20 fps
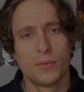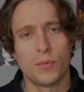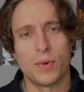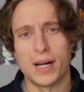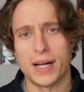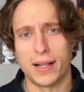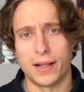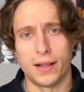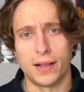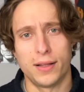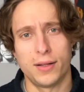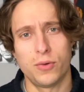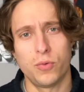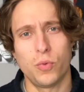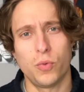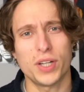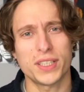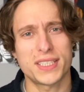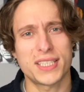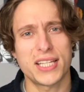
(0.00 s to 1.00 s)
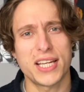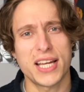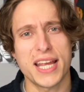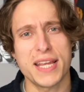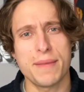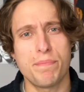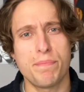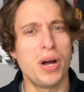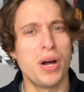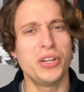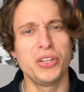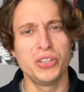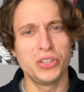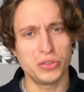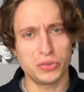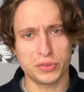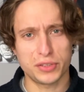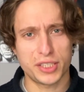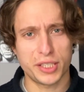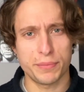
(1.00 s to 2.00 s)
Well, what a
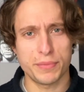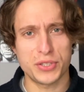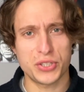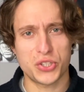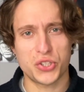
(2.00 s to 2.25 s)
penultimate